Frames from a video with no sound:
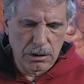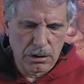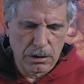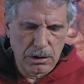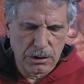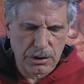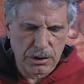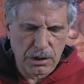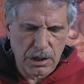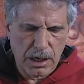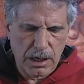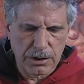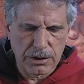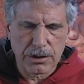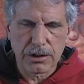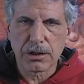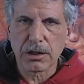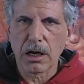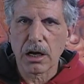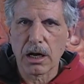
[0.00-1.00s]

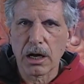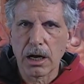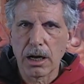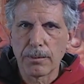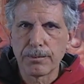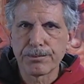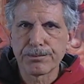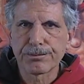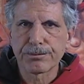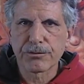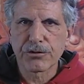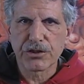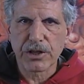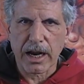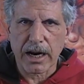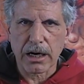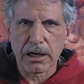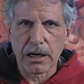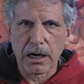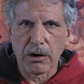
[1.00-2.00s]
discuss
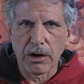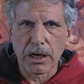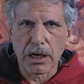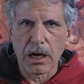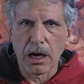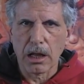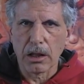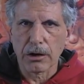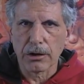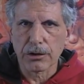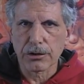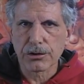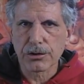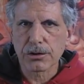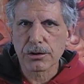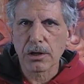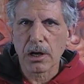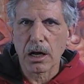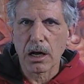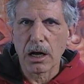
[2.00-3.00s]
secondary
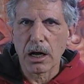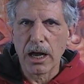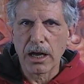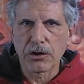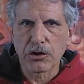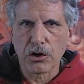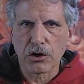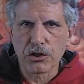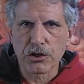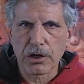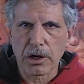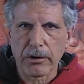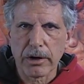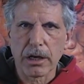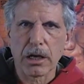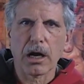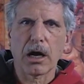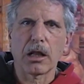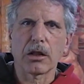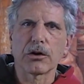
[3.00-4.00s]
colors and
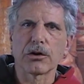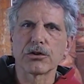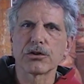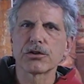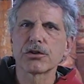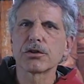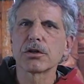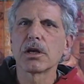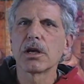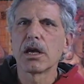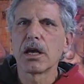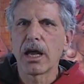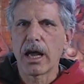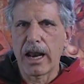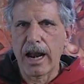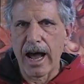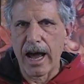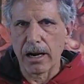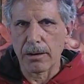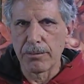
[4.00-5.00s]
tertiary colors
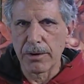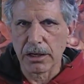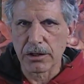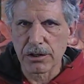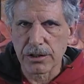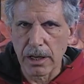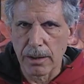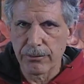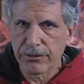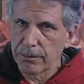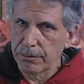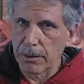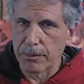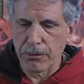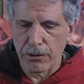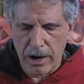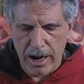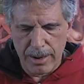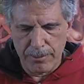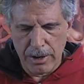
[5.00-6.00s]
and how to mix them from the
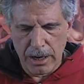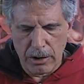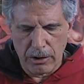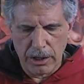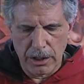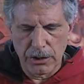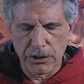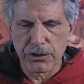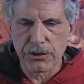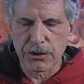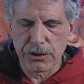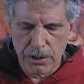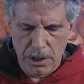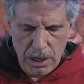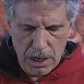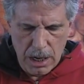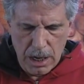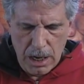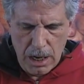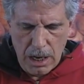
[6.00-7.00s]
primaries.
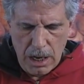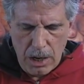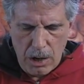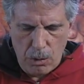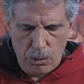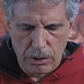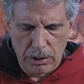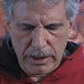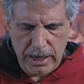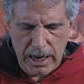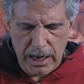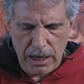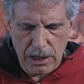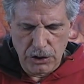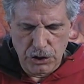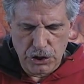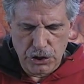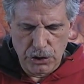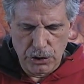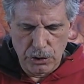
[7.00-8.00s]
We'll get
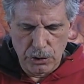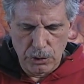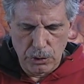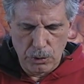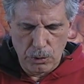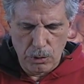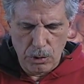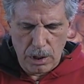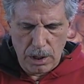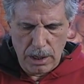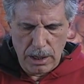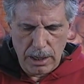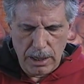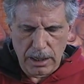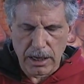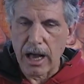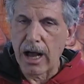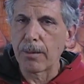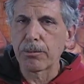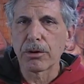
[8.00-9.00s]
into
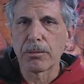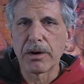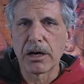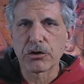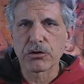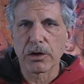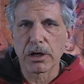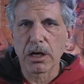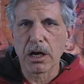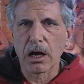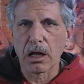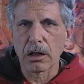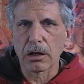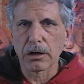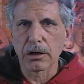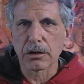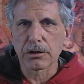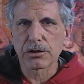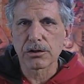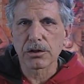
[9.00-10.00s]
complementary
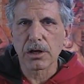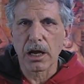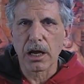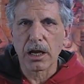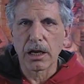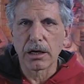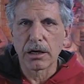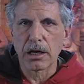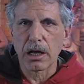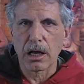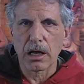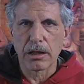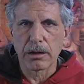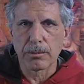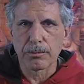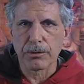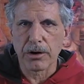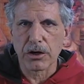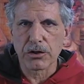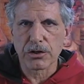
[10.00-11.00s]
colors and the
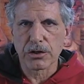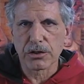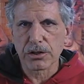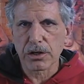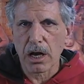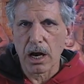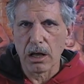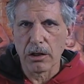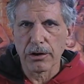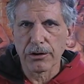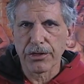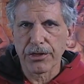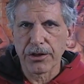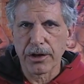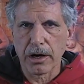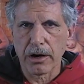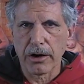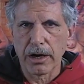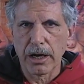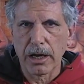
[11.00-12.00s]
Impressionist color
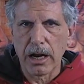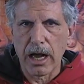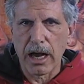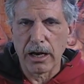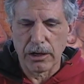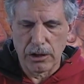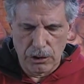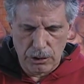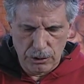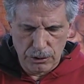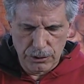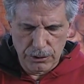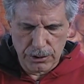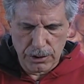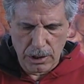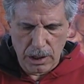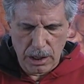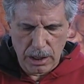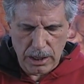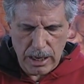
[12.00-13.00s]
theory and how to
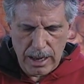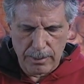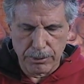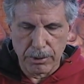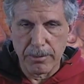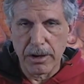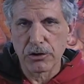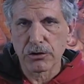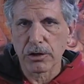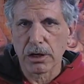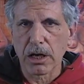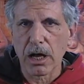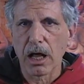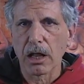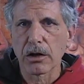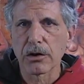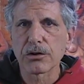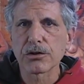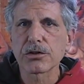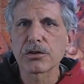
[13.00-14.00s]
use complementary
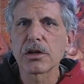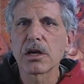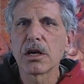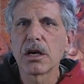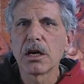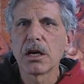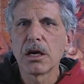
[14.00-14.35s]
colors